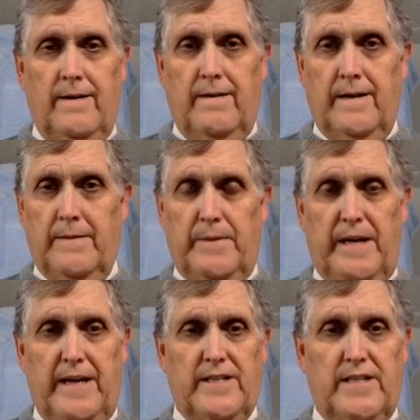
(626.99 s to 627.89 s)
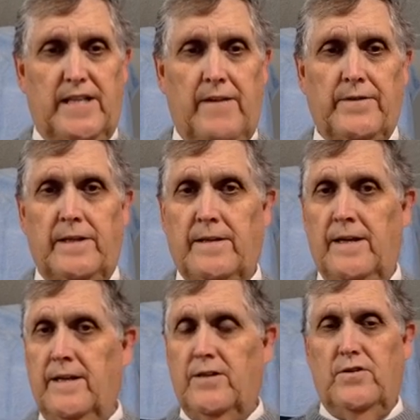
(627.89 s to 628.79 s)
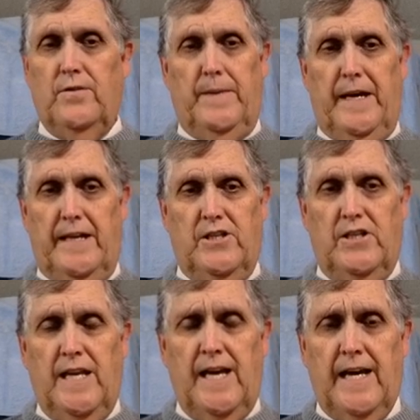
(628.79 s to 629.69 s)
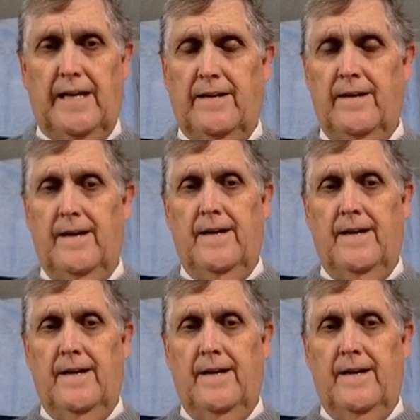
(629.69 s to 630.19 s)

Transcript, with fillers: on page 7 to page 10.